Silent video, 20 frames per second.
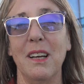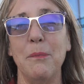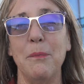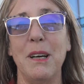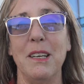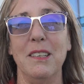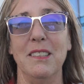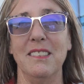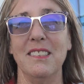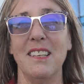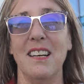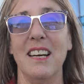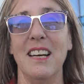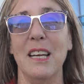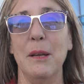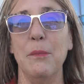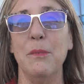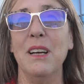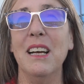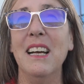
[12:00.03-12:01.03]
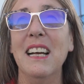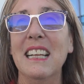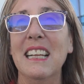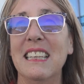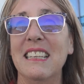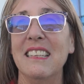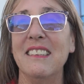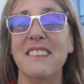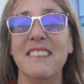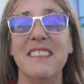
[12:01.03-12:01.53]
amount of time.
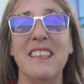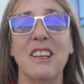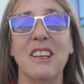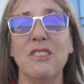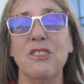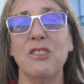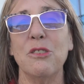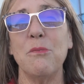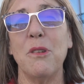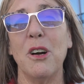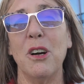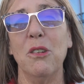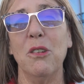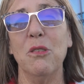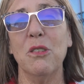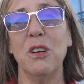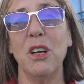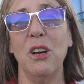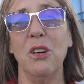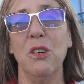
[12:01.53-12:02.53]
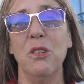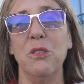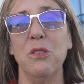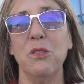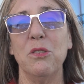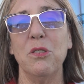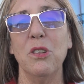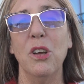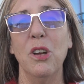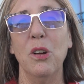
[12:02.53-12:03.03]
Let's see how tomorrow
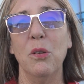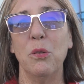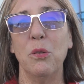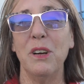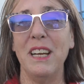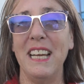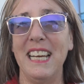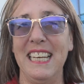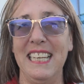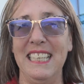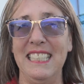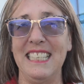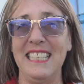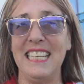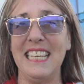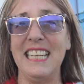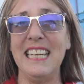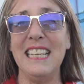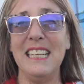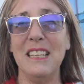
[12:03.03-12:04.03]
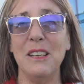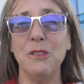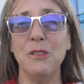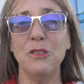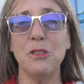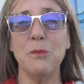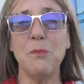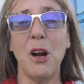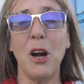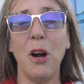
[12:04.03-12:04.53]
goes. We're heading to Hilo
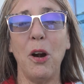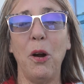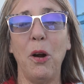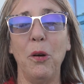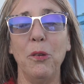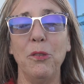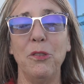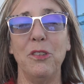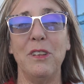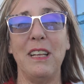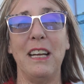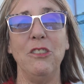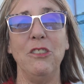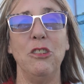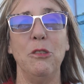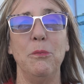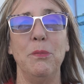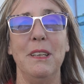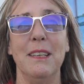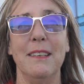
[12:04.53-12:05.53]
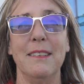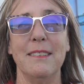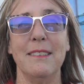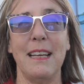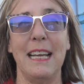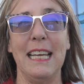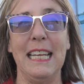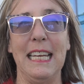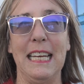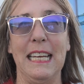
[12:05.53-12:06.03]
tomorrow, so that should be
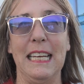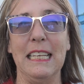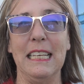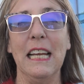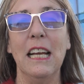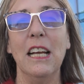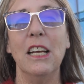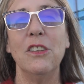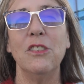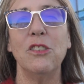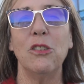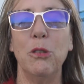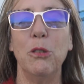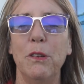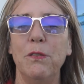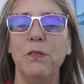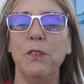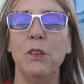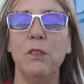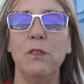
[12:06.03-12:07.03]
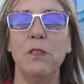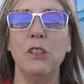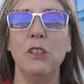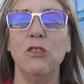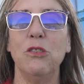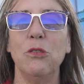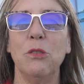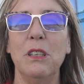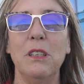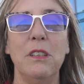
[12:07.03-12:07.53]
exciting. So if you've
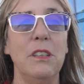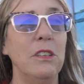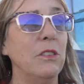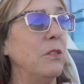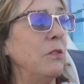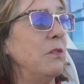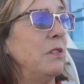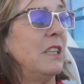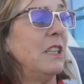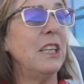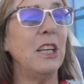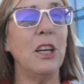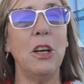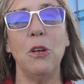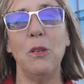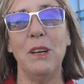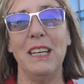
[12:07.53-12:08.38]
enjoyed this video